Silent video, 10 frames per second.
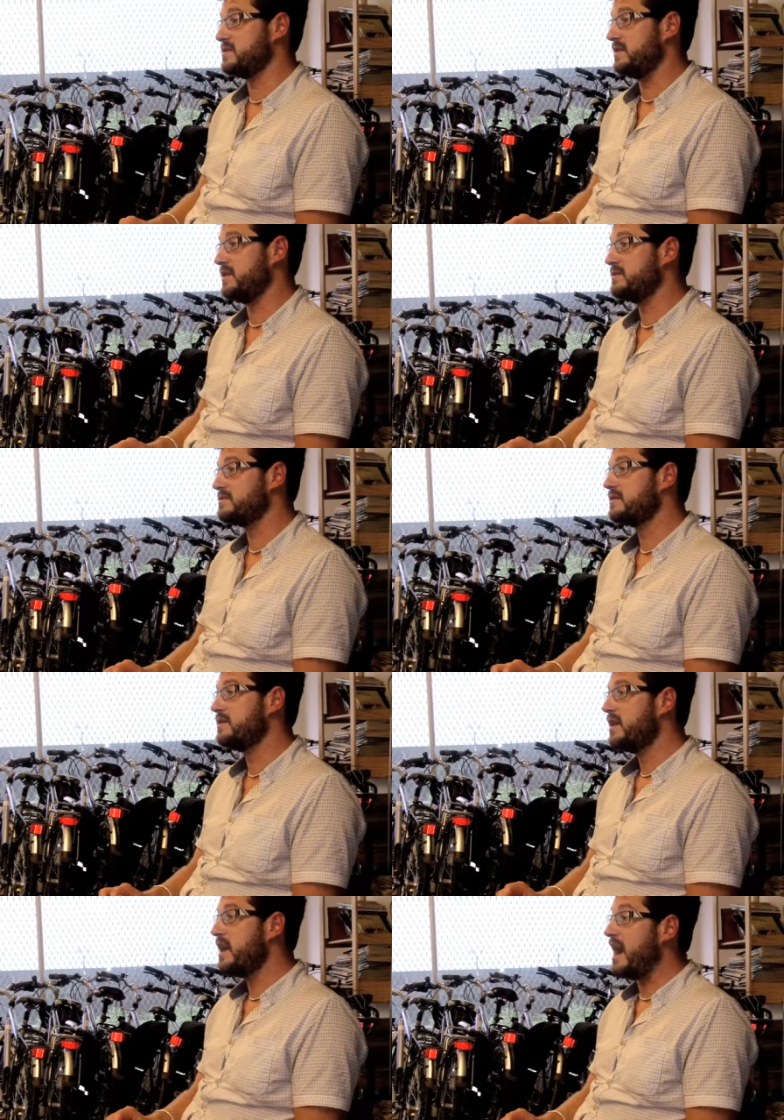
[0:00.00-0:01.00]
doing
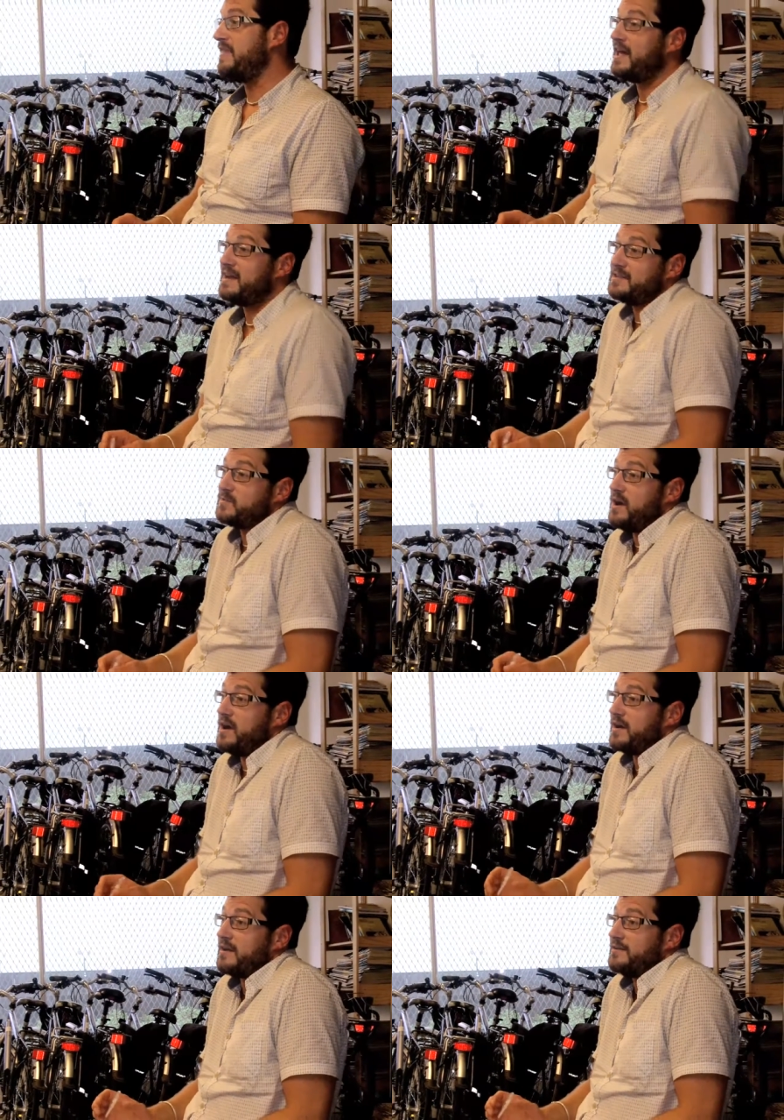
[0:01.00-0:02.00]
this. And that needs
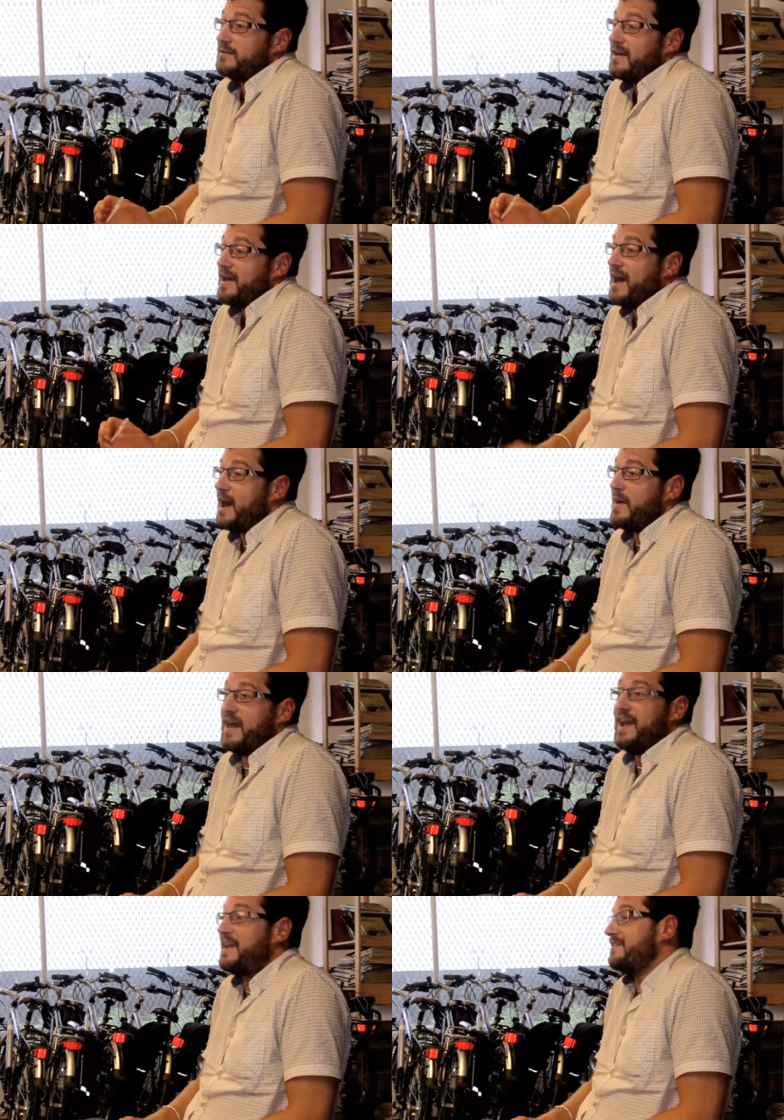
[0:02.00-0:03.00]
work.
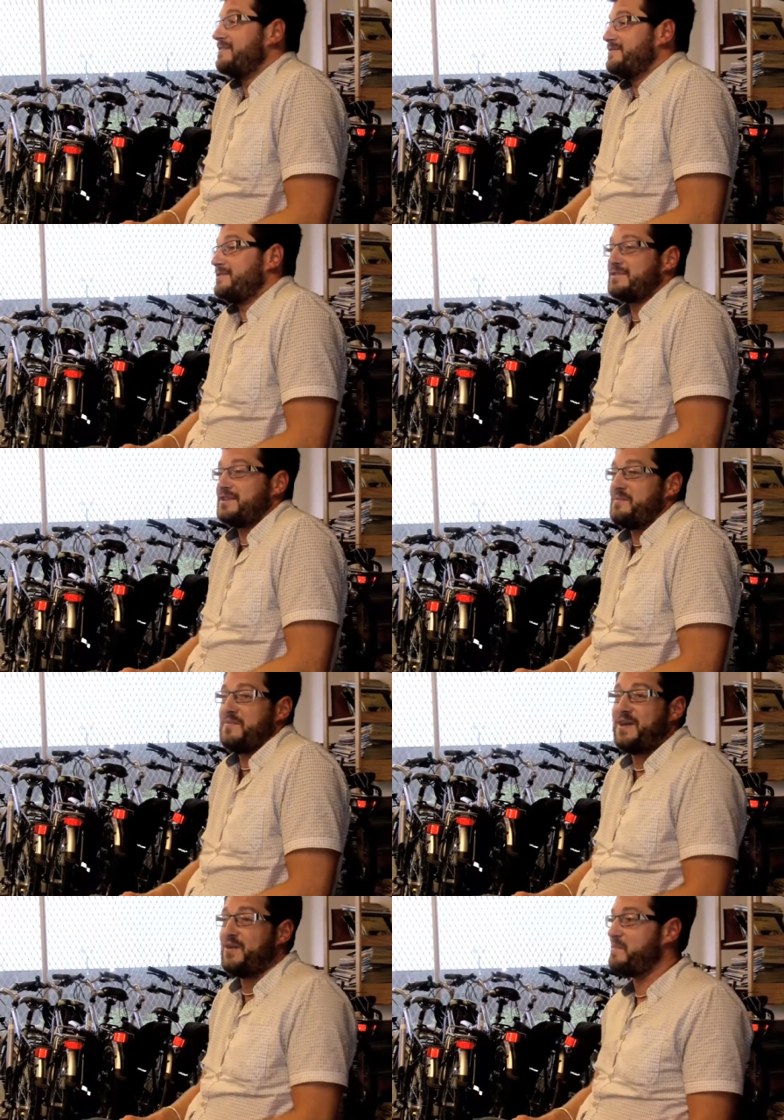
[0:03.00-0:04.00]
And it ain't just going to
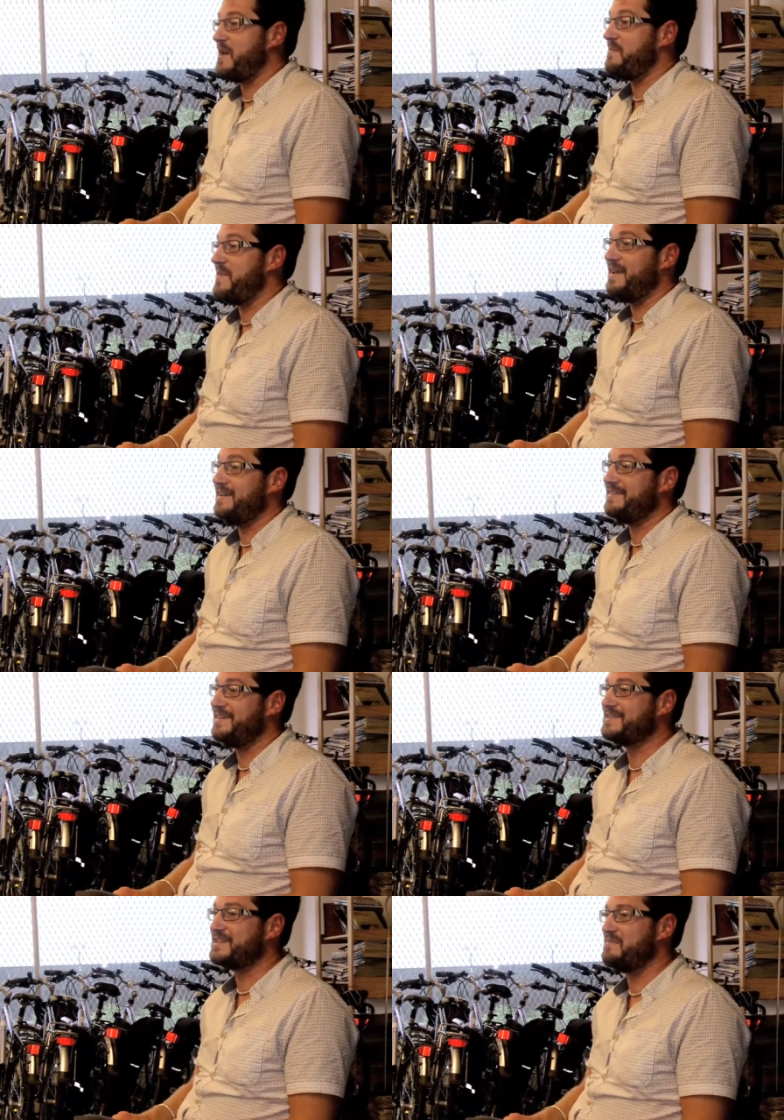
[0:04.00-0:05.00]
be all about me,
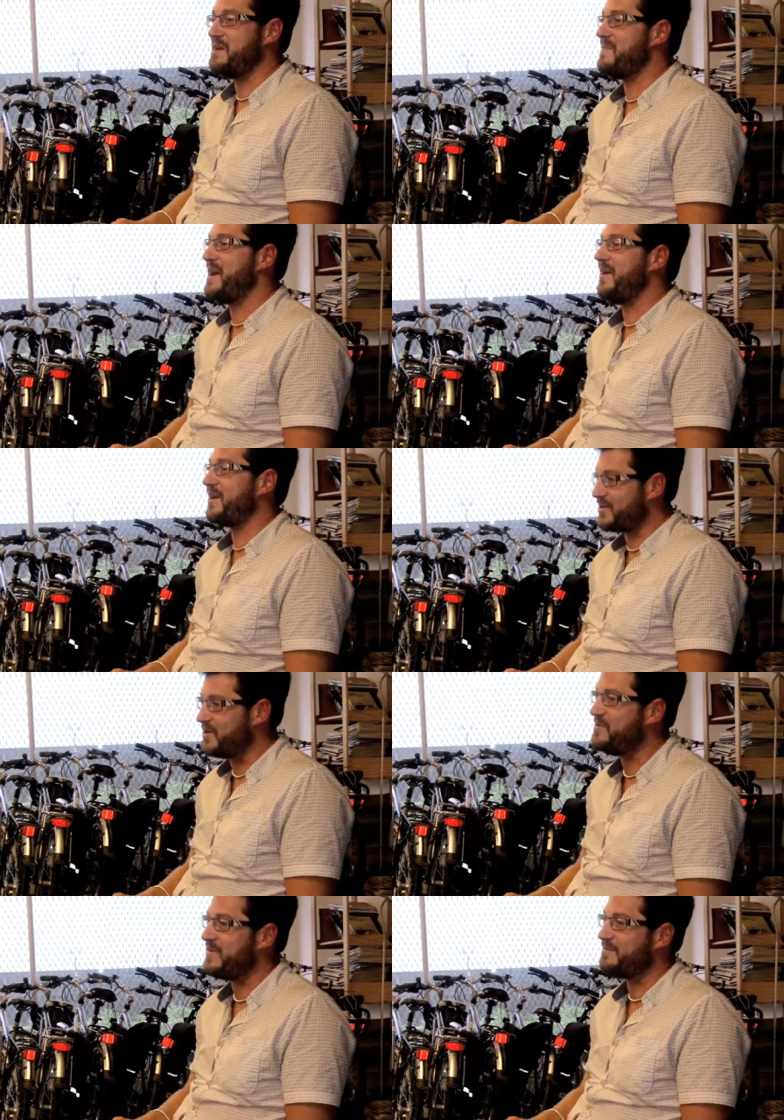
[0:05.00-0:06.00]
it's going to be about the
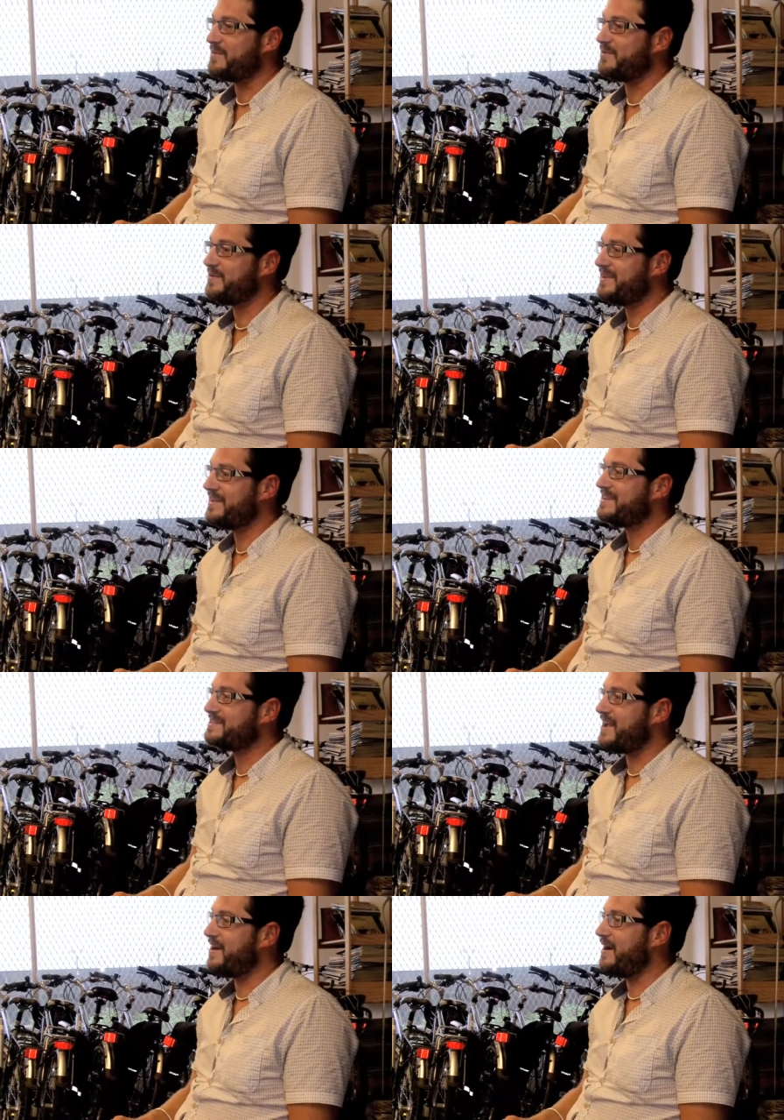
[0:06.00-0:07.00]
crew of people.
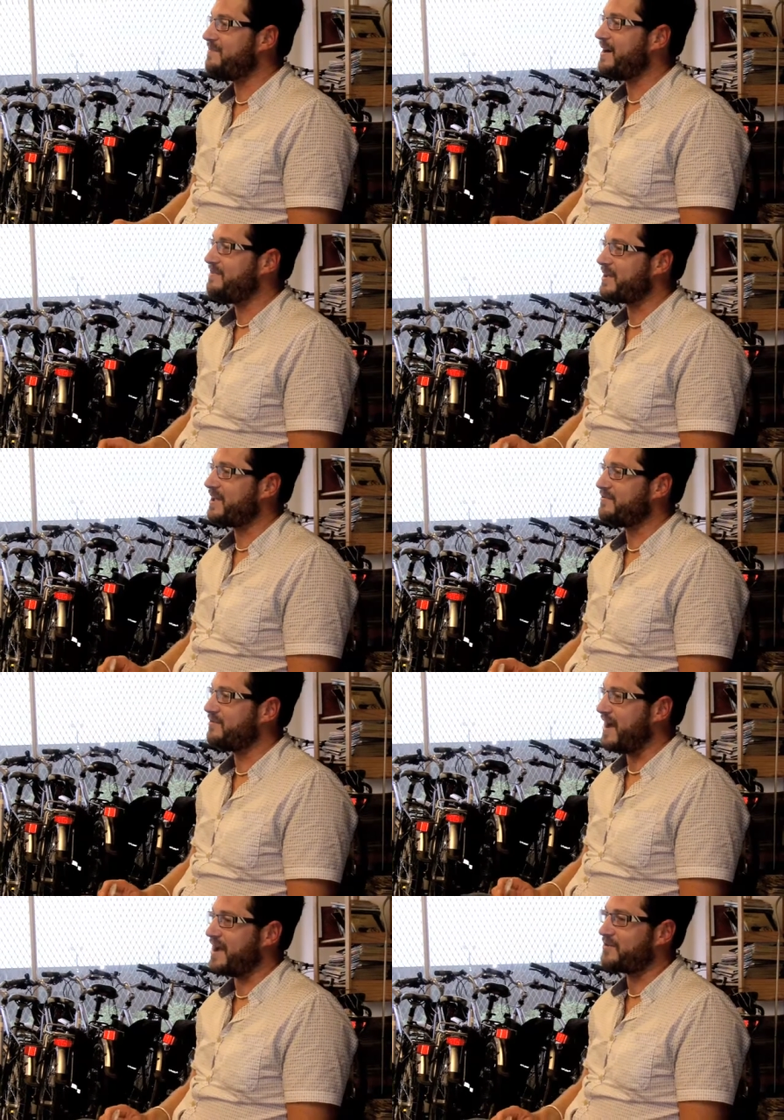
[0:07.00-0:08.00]
So I'm looking
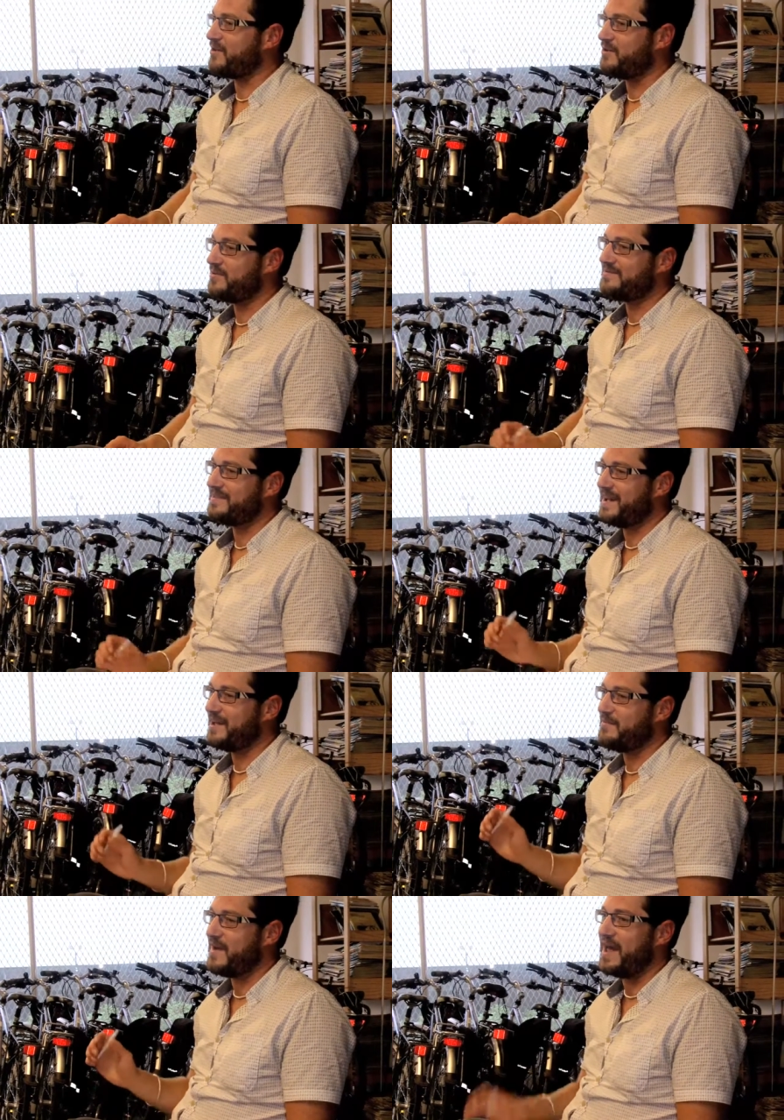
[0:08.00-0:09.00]
for that crew,
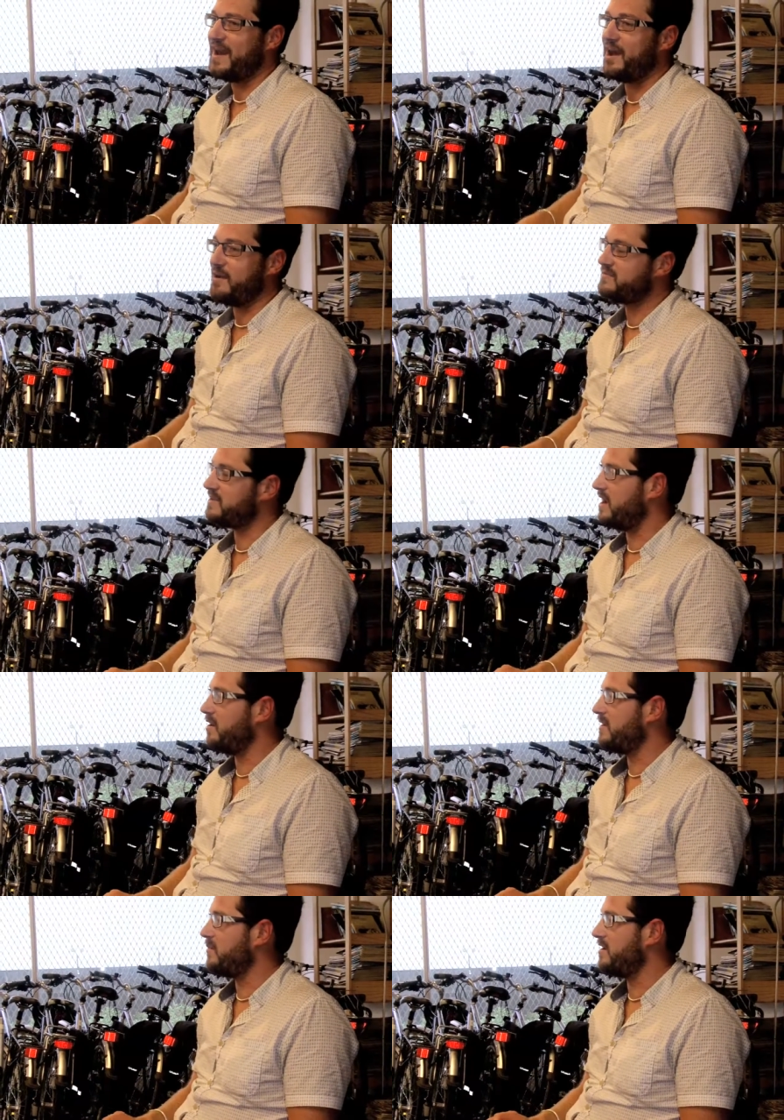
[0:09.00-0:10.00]
and I hope tonight will be